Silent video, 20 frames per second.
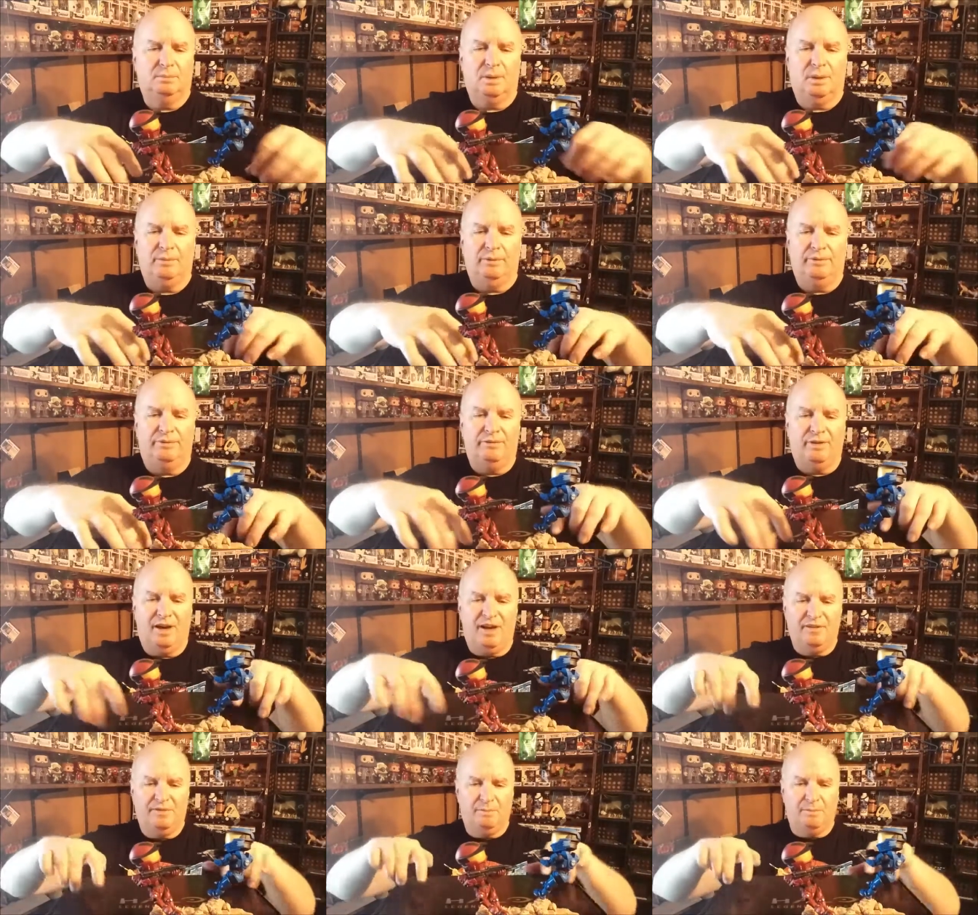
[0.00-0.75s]
probably
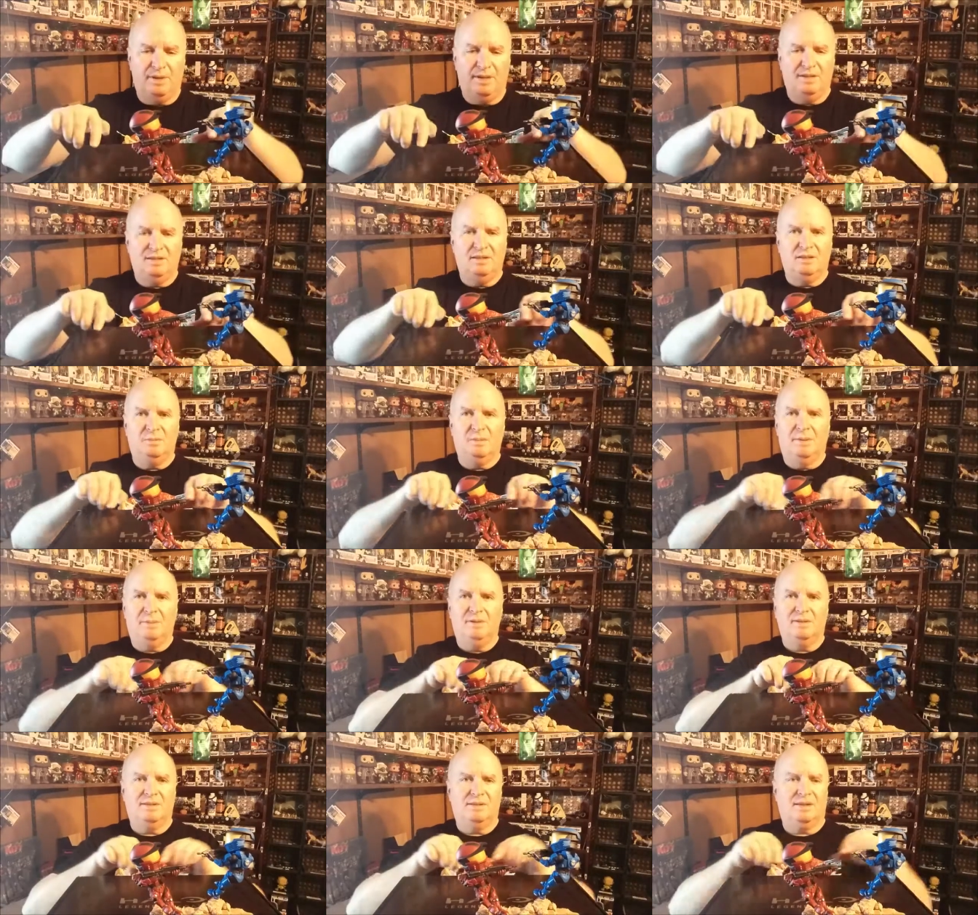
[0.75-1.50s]
five pieces,
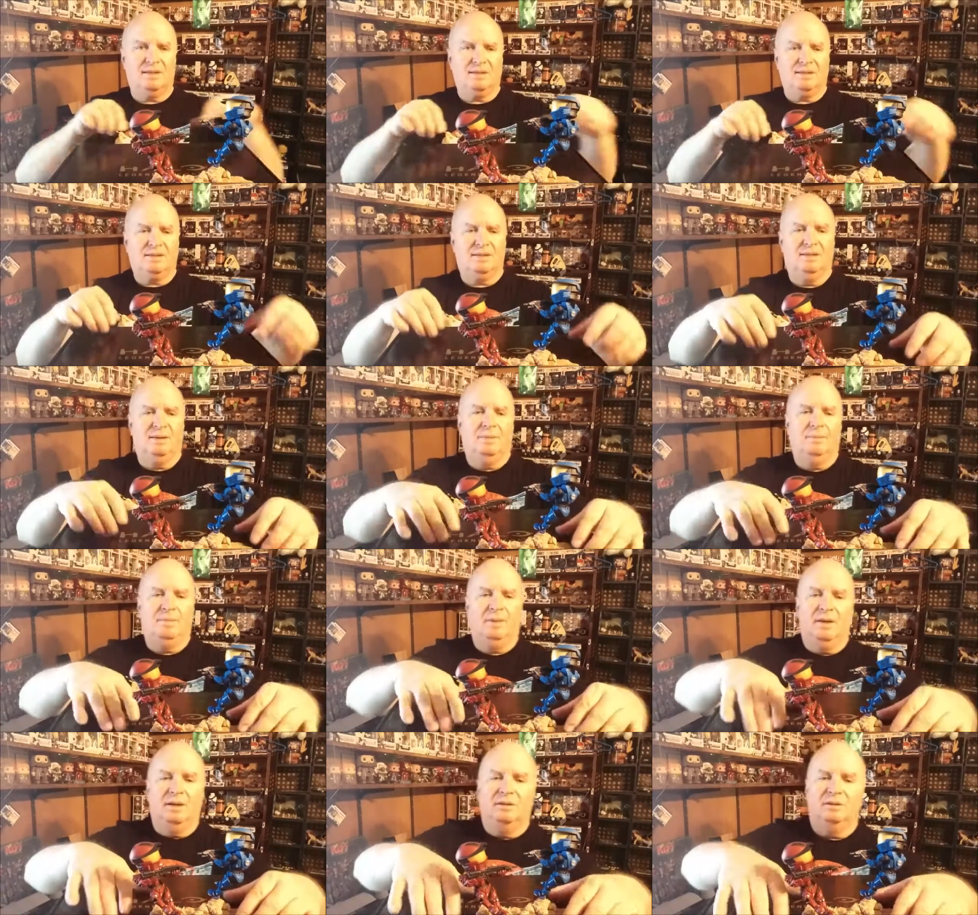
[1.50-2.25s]
maybe six.
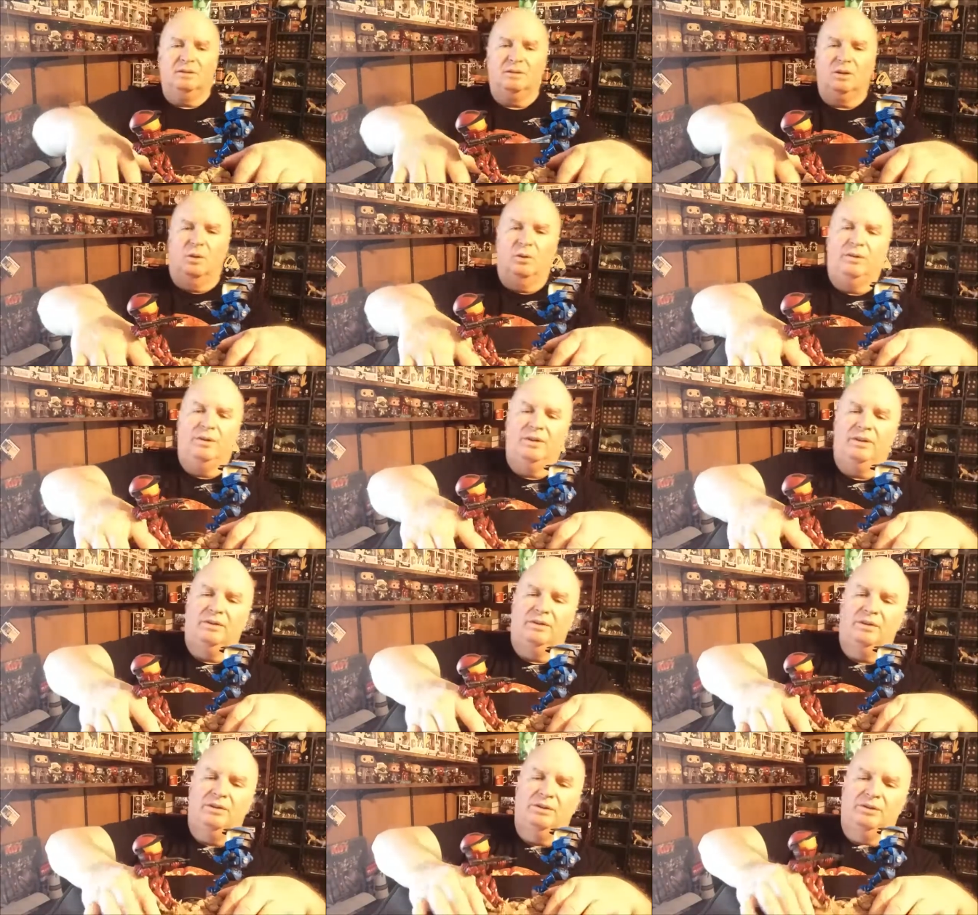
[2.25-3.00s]
So
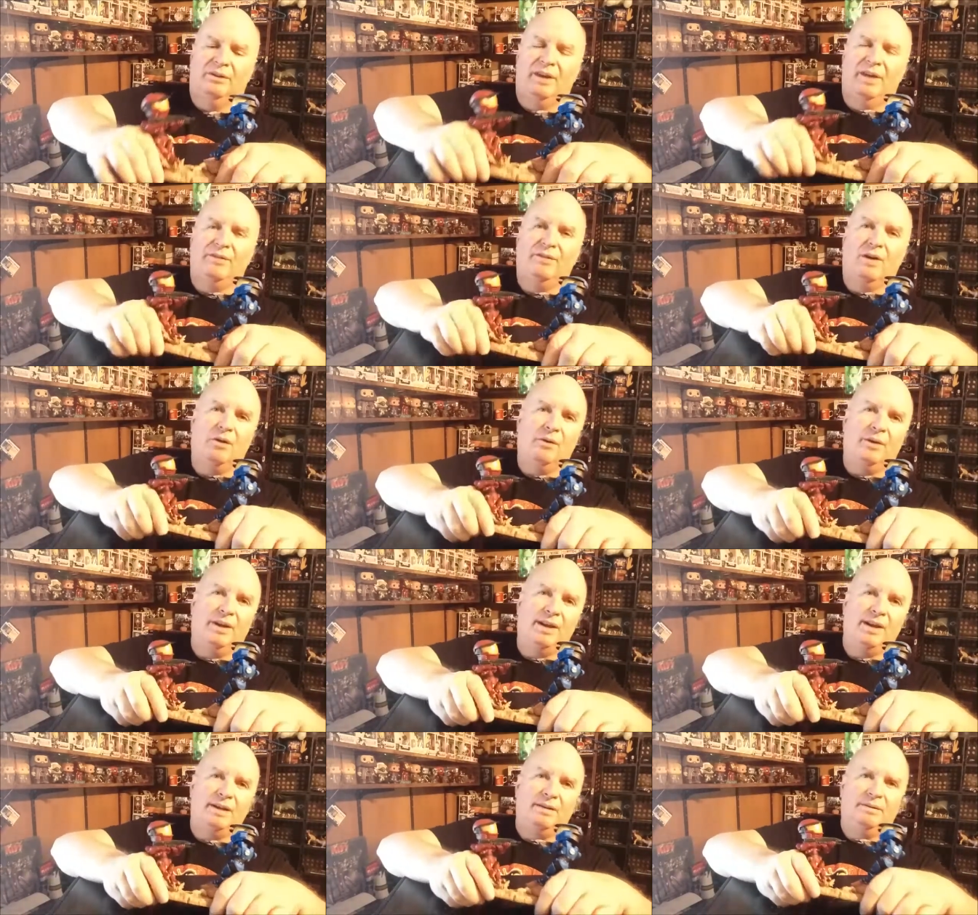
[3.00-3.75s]
the, they've
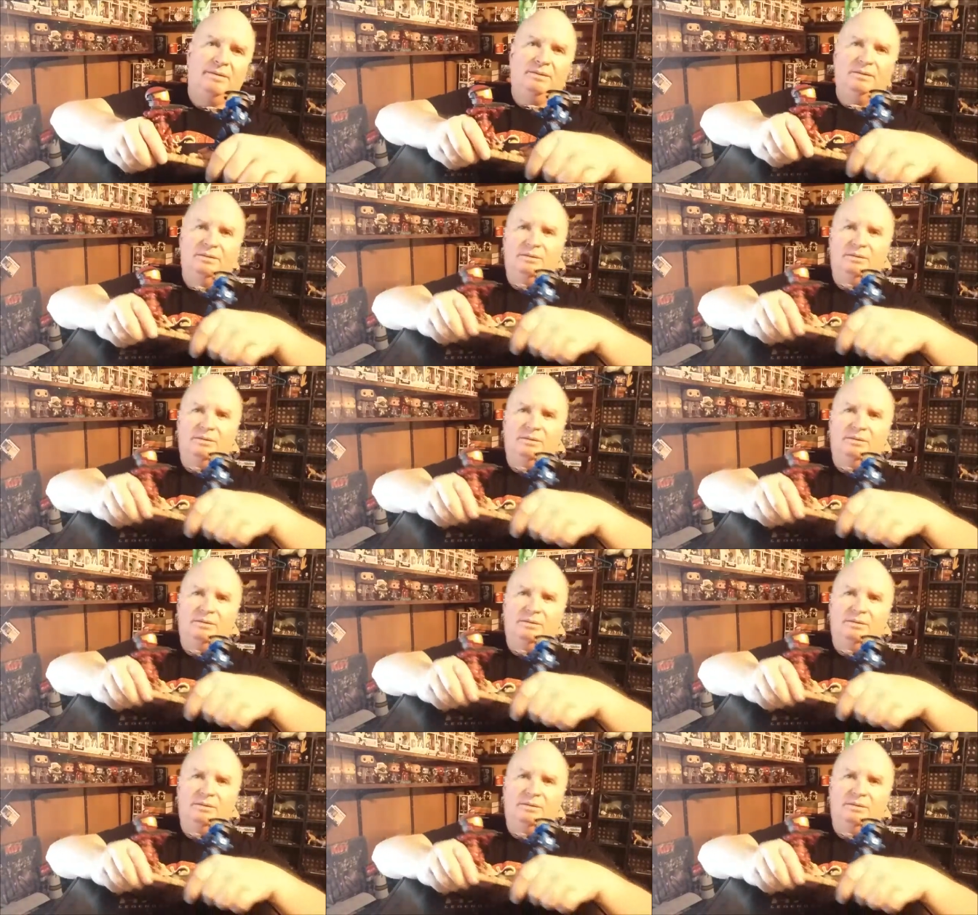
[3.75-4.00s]
already